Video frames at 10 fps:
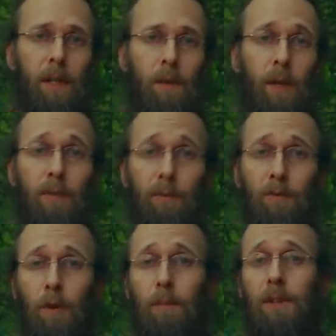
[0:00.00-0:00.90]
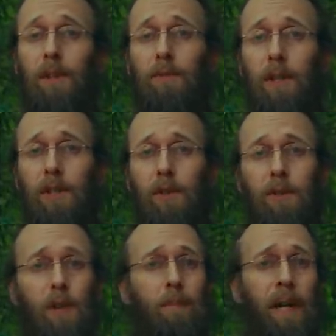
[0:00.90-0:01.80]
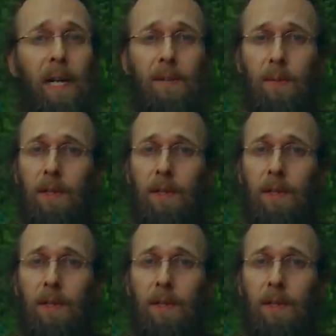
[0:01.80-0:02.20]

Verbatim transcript: Whatever form suffering shows up as,